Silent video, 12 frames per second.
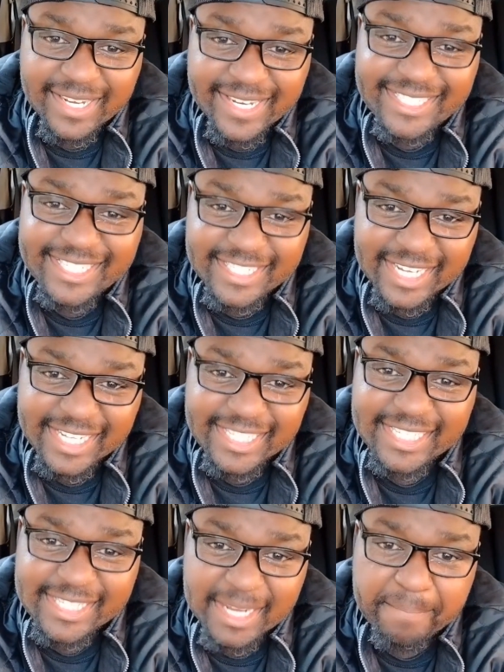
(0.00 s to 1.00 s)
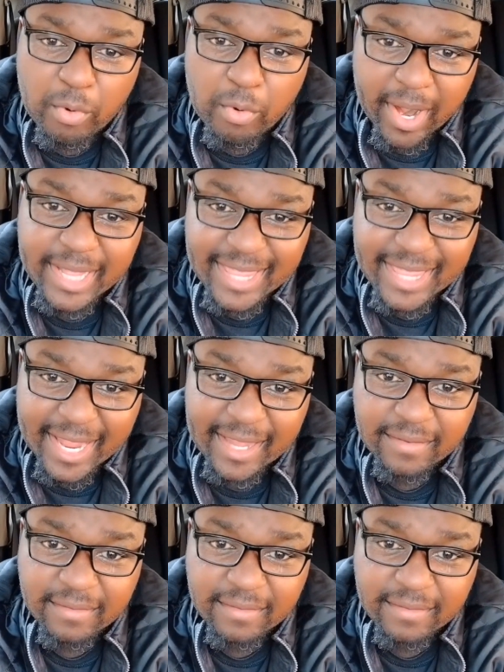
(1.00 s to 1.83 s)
This is just a temporary thing.